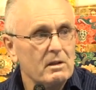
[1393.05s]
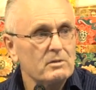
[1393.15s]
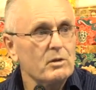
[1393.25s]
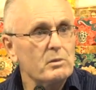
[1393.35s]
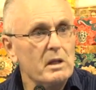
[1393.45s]

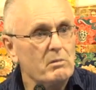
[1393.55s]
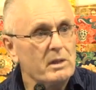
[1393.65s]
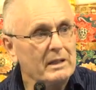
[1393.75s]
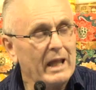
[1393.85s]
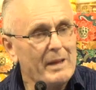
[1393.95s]
So we
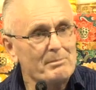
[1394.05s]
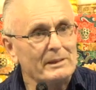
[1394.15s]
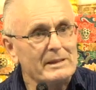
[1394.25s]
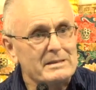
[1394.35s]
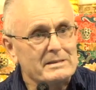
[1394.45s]
can
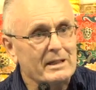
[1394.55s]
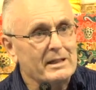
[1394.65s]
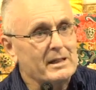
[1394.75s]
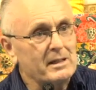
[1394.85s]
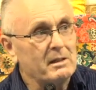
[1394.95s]
happily
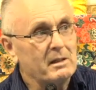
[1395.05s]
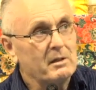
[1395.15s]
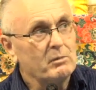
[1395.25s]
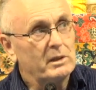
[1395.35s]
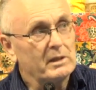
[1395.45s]
say
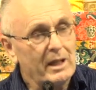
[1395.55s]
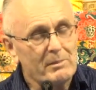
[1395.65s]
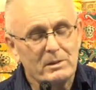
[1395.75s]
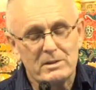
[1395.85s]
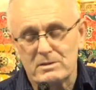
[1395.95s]

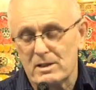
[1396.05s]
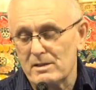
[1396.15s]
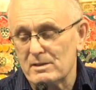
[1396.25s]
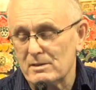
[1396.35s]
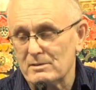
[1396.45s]

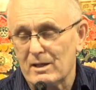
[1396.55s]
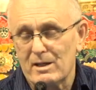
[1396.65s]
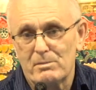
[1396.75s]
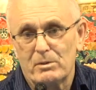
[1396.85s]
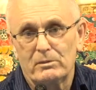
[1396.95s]
that the
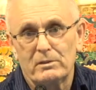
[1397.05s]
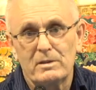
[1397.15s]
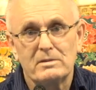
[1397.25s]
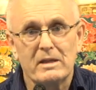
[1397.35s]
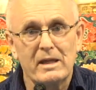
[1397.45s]
table
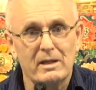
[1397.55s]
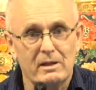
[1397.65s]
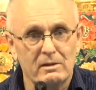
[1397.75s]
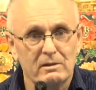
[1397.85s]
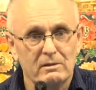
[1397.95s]
is there,